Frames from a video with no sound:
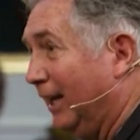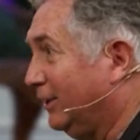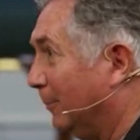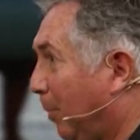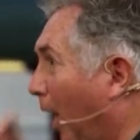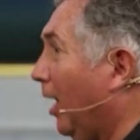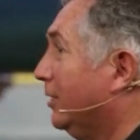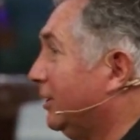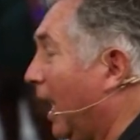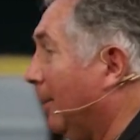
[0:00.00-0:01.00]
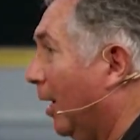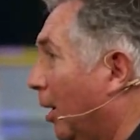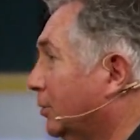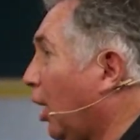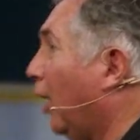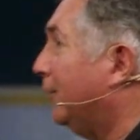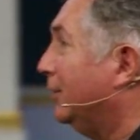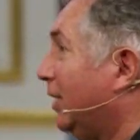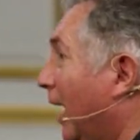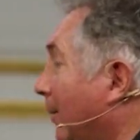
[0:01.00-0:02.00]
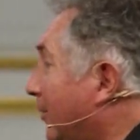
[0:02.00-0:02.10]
He said, Apollos came along, taught the same